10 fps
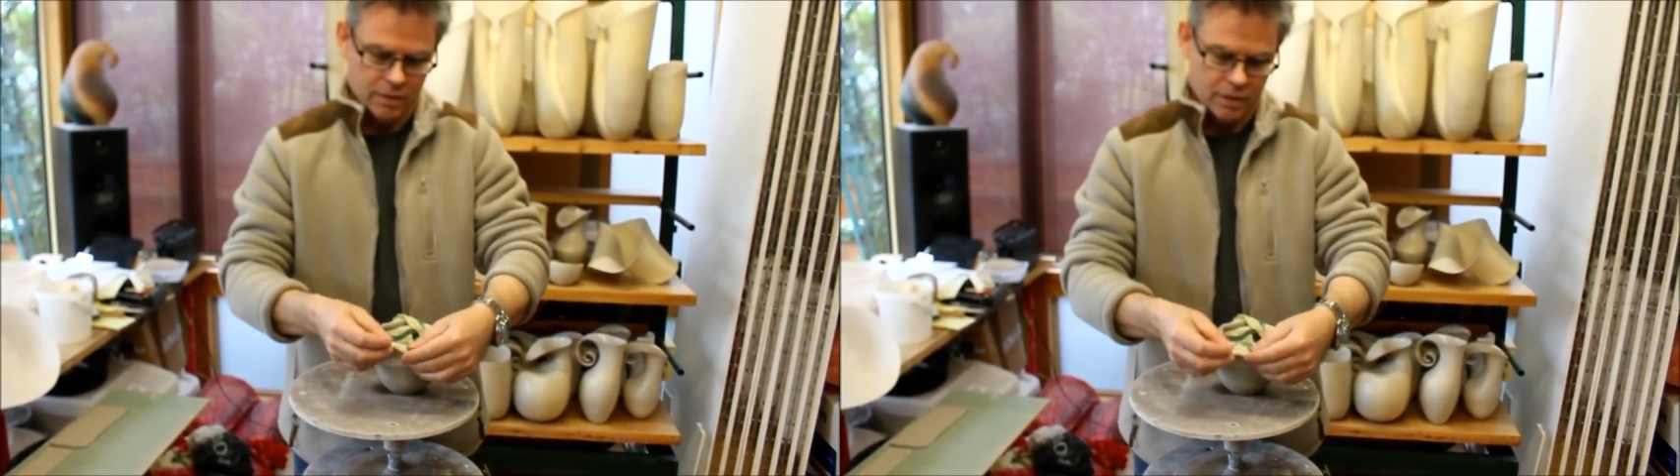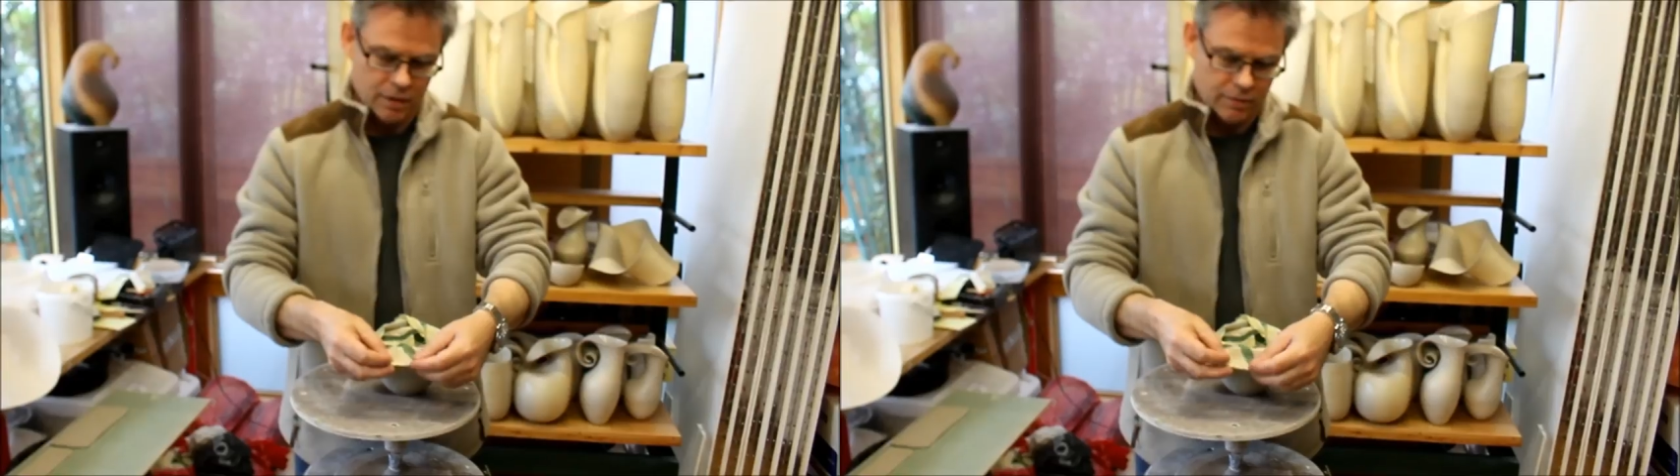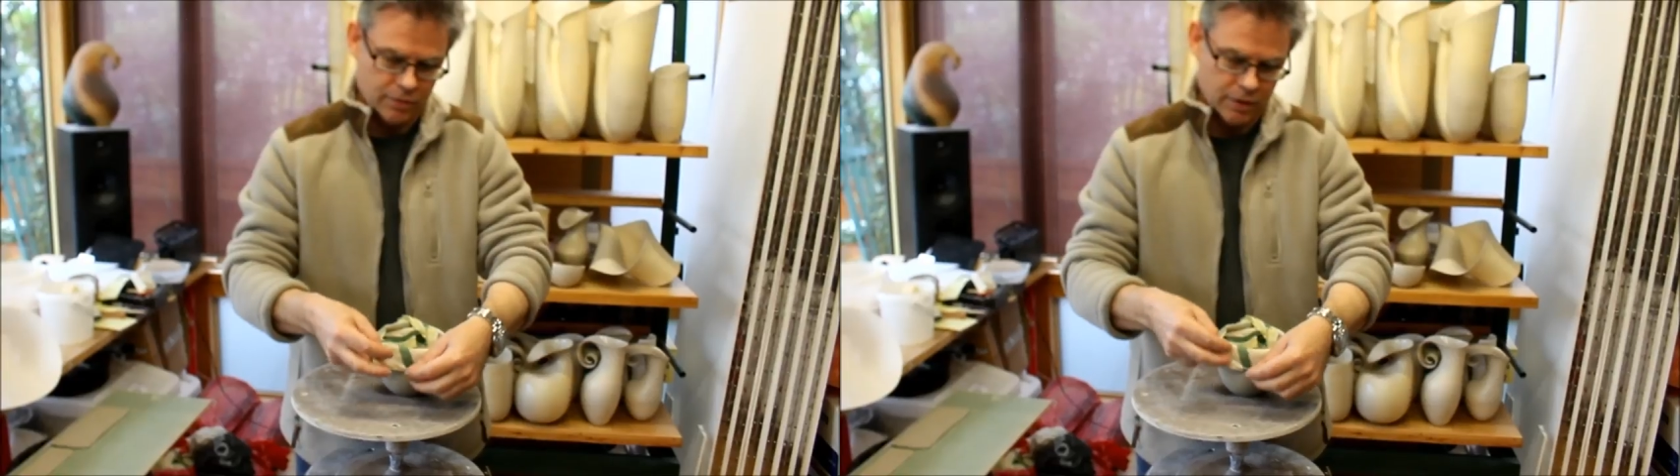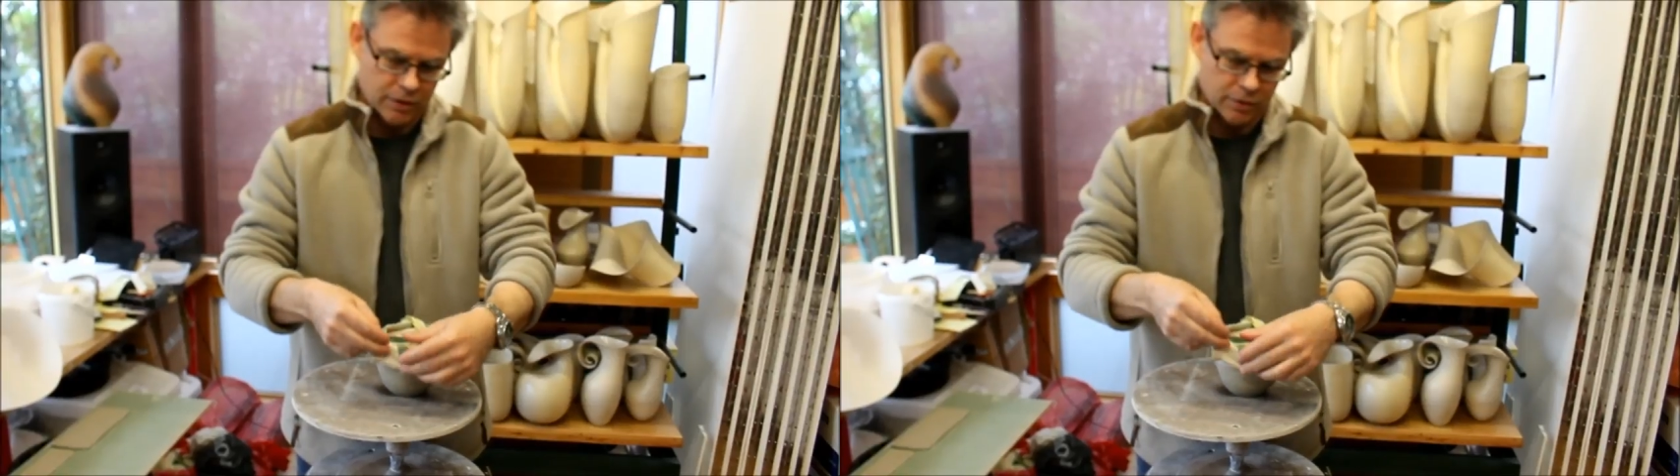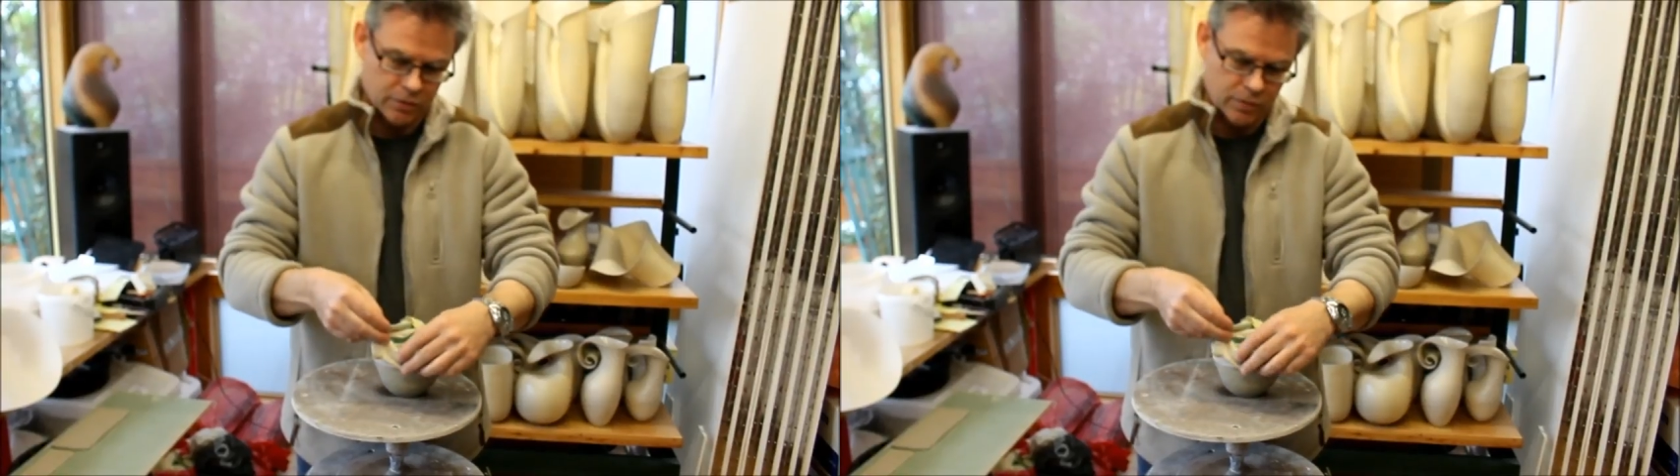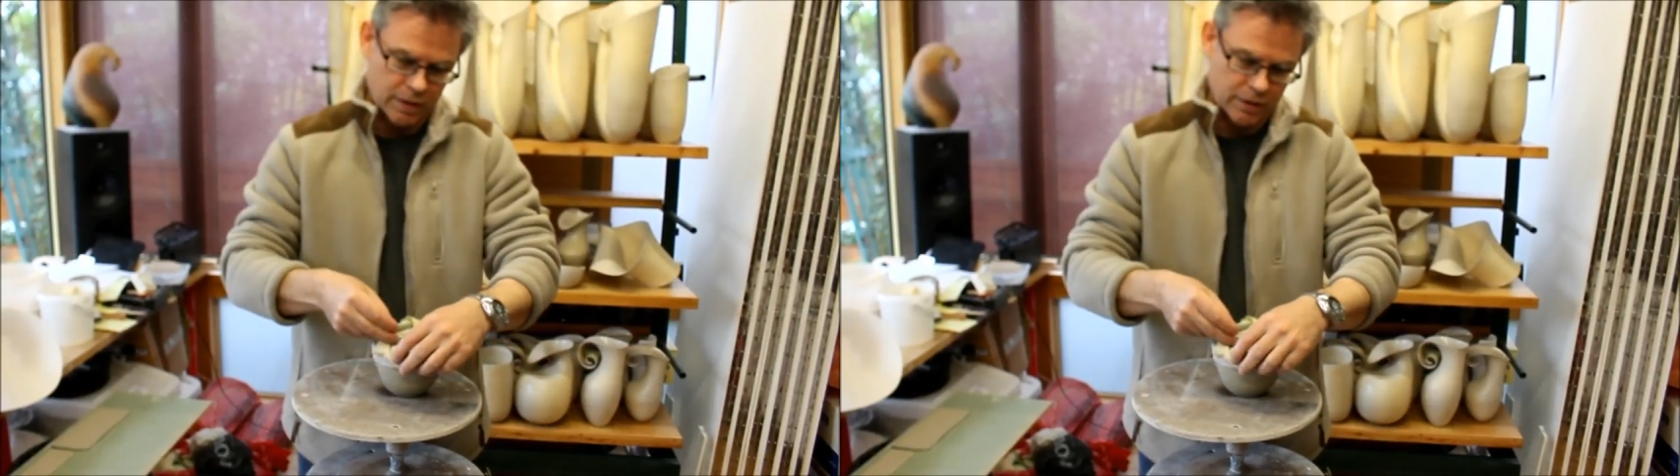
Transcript: half, 3/4 of an